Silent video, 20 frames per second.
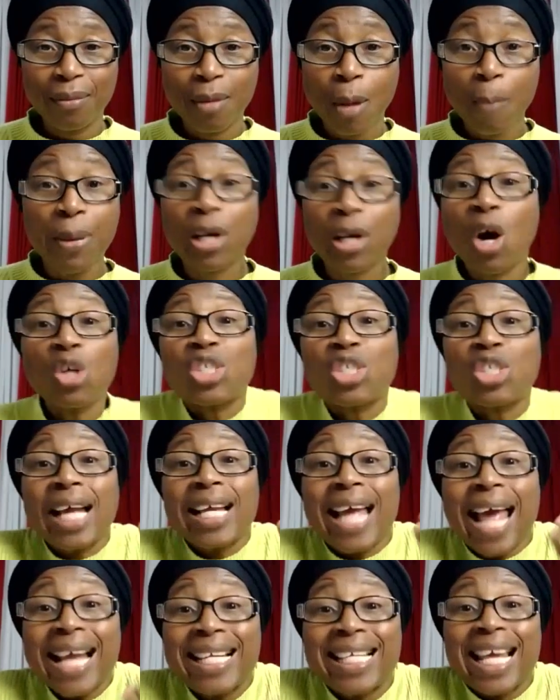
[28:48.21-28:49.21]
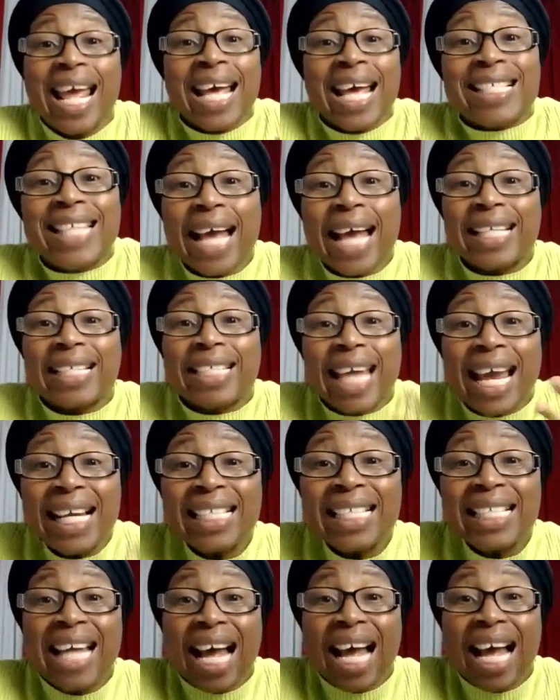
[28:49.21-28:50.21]
Because they, they change
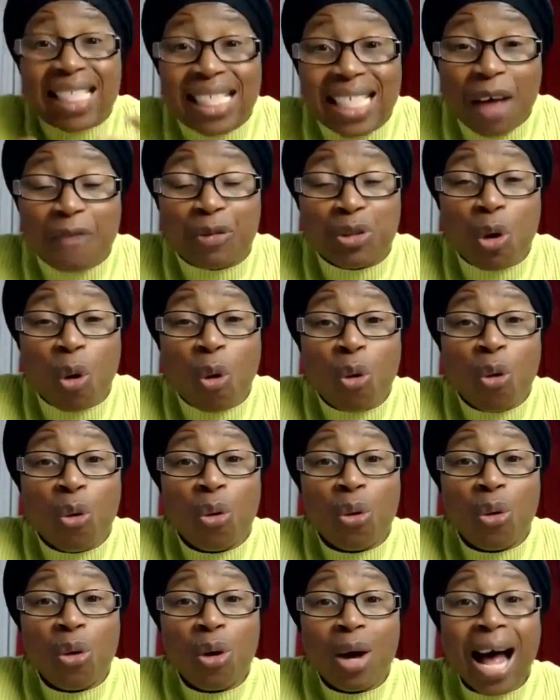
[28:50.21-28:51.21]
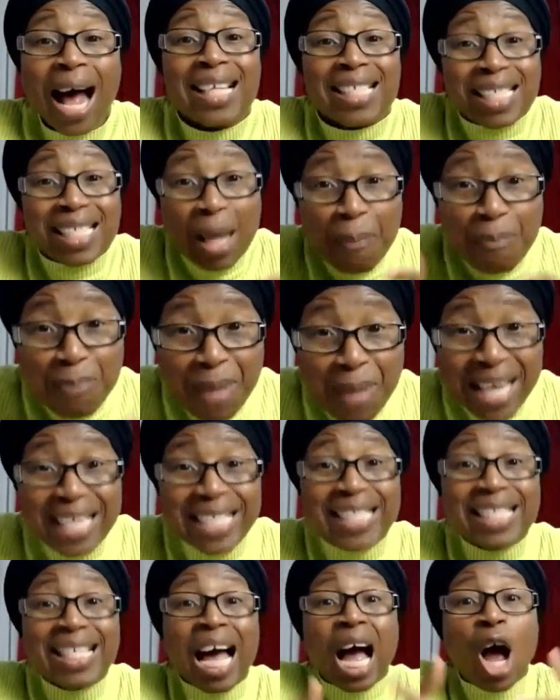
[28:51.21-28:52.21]
themselves, no? as a
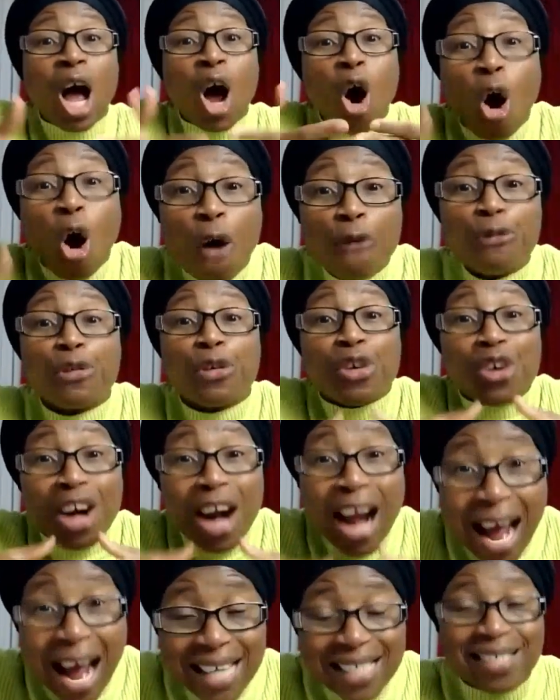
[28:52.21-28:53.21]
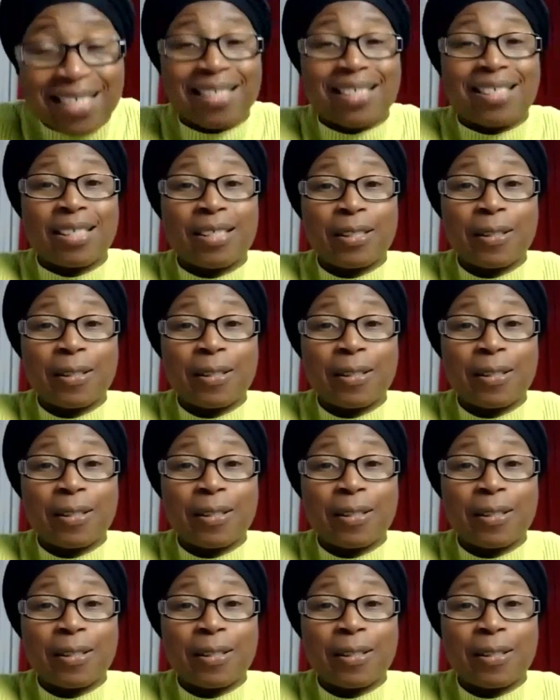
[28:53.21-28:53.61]
minister of Christ.